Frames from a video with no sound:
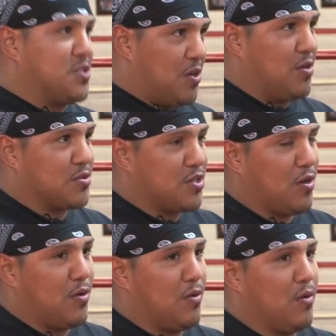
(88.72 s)

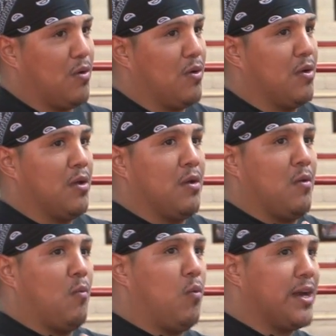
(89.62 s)
So
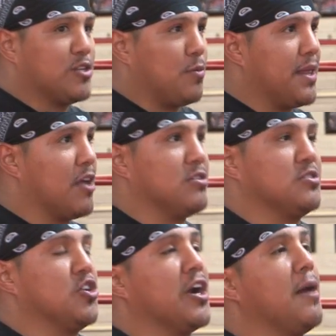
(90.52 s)
when he told me that, he goes,
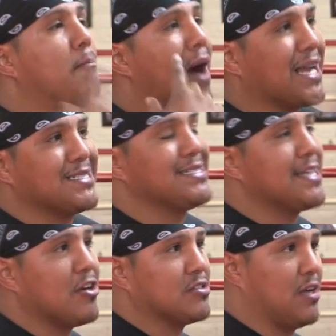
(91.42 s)
you're gonna box his
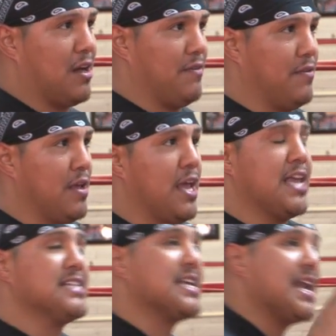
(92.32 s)
ears off.
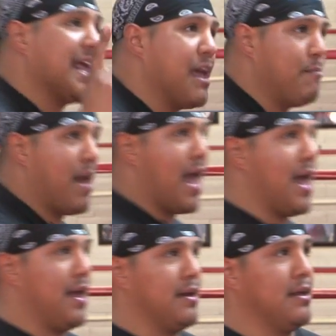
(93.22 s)
He's gonna get
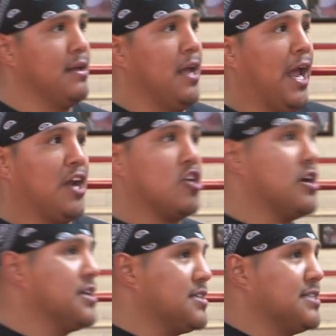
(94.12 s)
mad, and
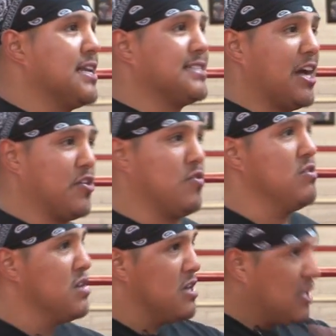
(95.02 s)
he's gonna tell you,
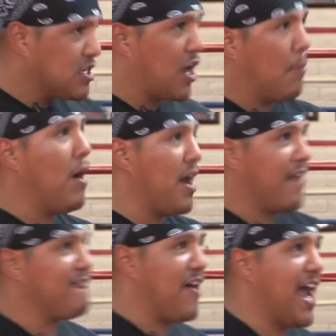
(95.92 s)
come on
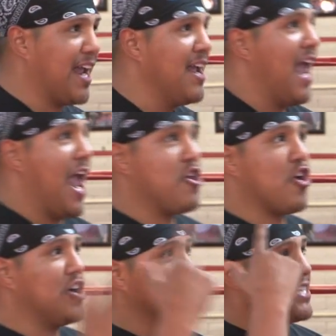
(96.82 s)
and fight, and you're
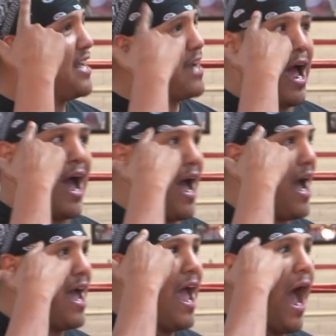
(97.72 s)
gonna say,
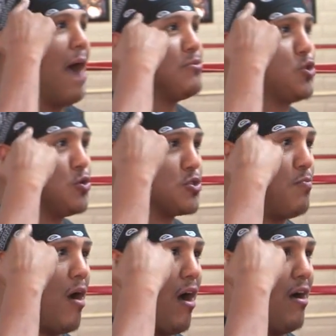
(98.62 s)
nah, I'm too
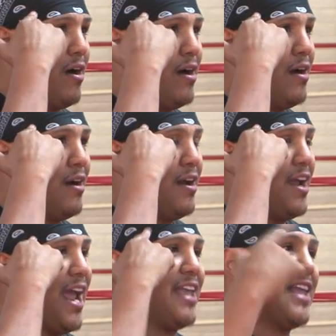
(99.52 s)
smart. Yeah.
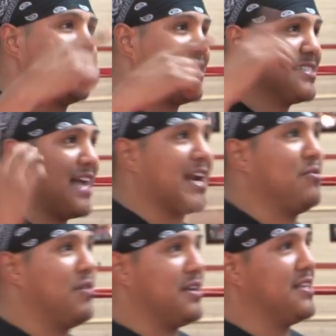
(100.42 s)
And that's exactly
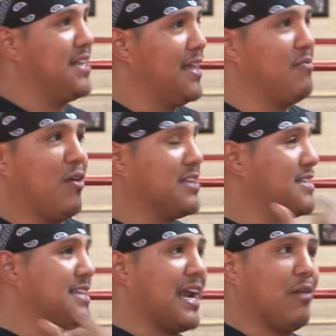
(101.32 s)
what he did. Well, that's
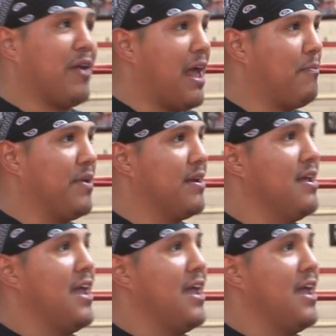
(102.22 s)
exactly what happened.